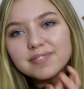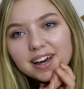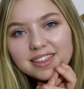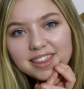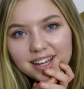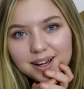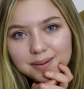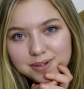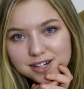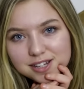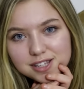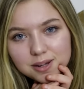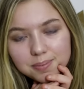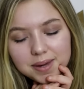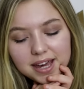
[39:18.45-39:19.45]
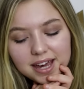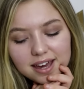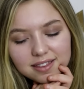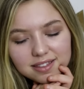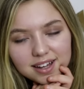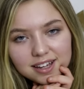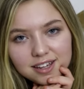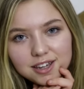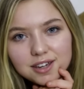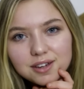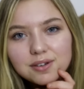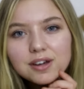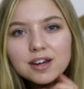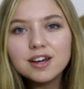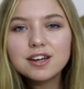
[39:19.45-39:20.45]
I think I'm going to stop it here. Thank
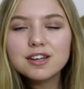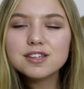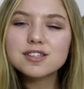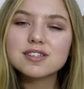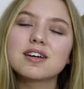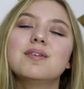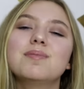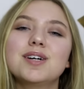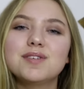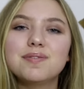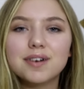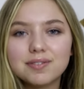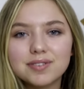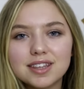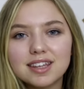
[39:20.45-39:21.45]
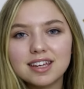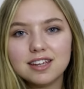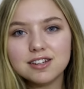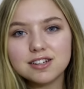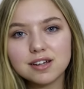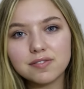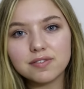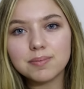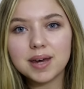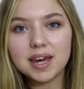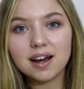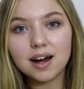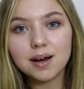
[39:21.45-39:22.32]
you so much for everything you do for me.